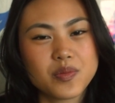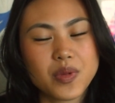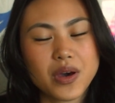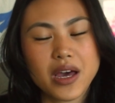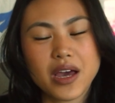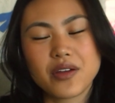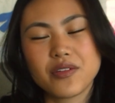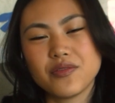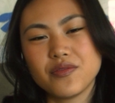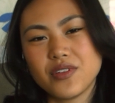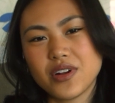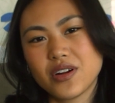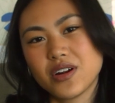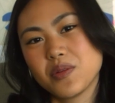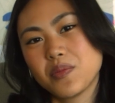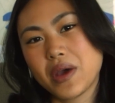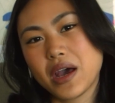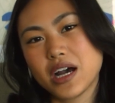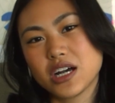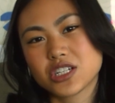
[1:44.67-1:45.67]
but I'm very
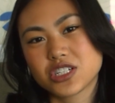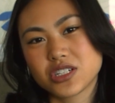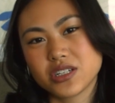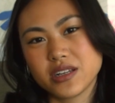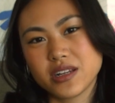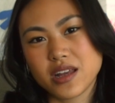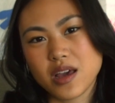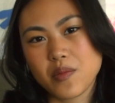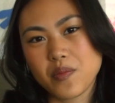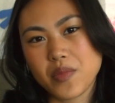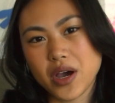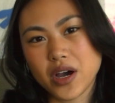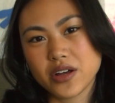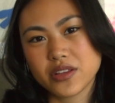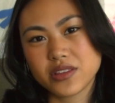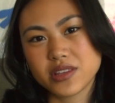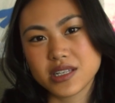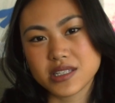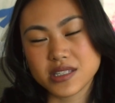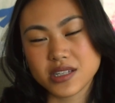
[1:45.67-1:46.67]
passionate
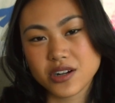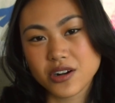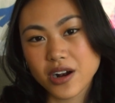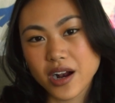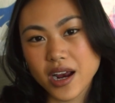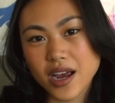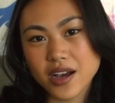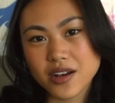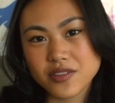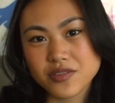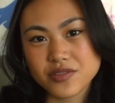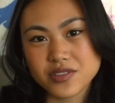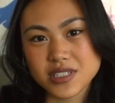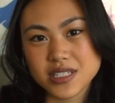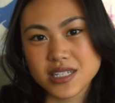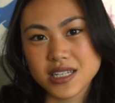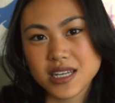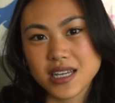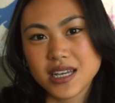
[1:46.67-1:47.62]
about this craft,